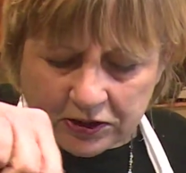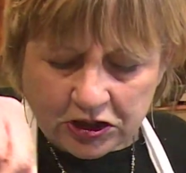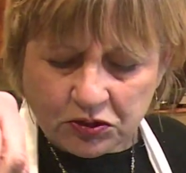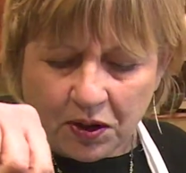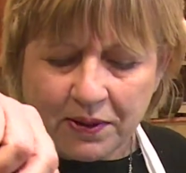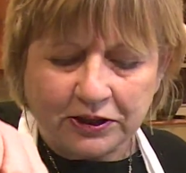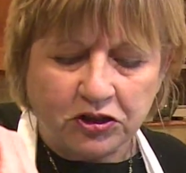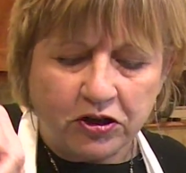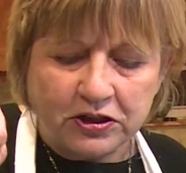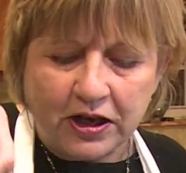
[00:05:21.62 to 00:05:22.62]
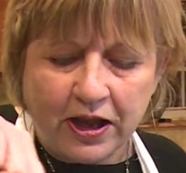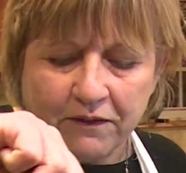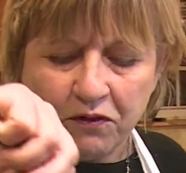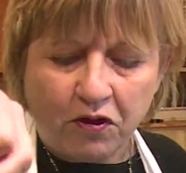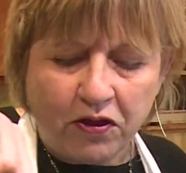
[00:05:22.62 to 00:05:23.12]
Just want to make sure there's
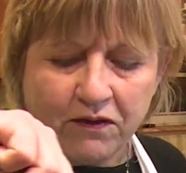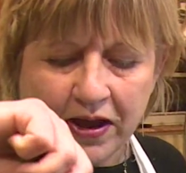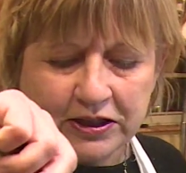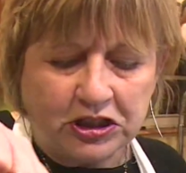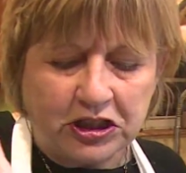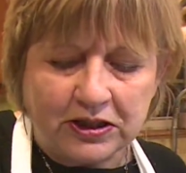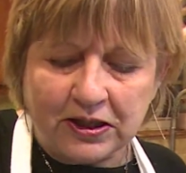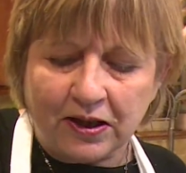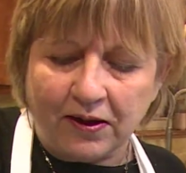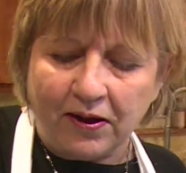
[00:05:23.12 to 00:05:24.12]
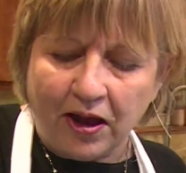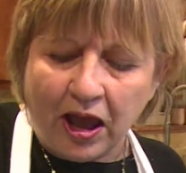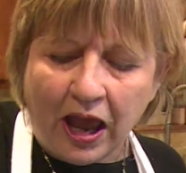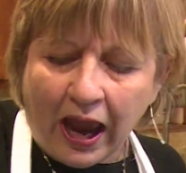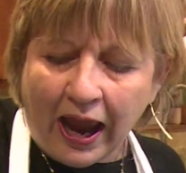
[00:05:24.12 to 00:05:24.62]
enough for the veggies.
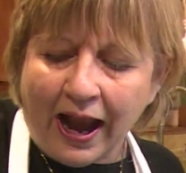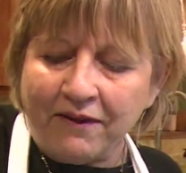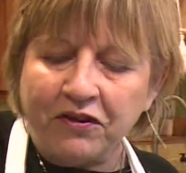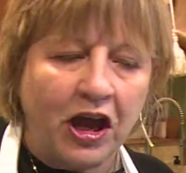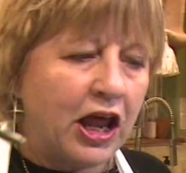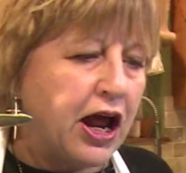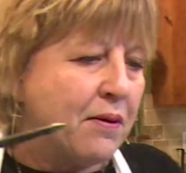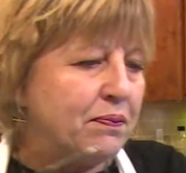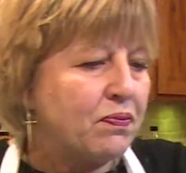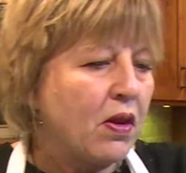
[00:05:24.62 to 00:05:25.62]
And I've cut up